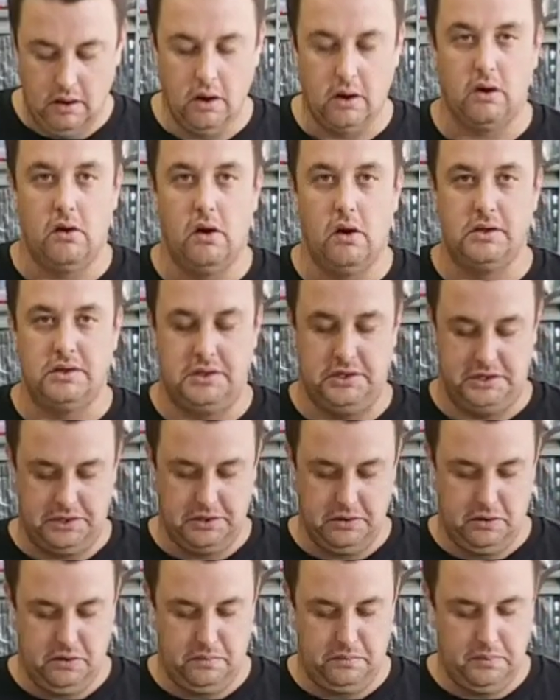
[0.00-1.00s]
Hi guys, just
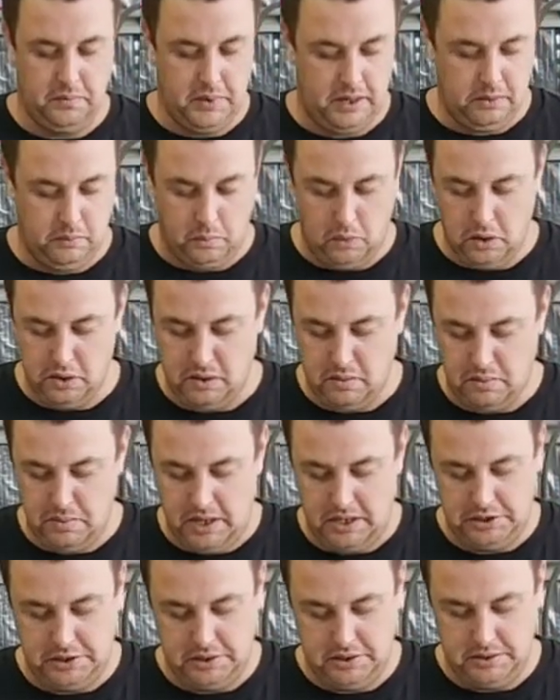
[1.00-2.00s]
thought I'd make it worth a
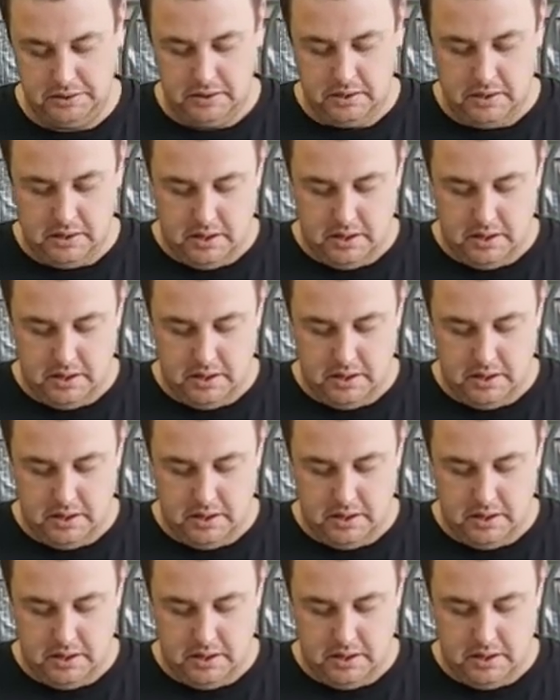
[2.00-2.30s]
mention.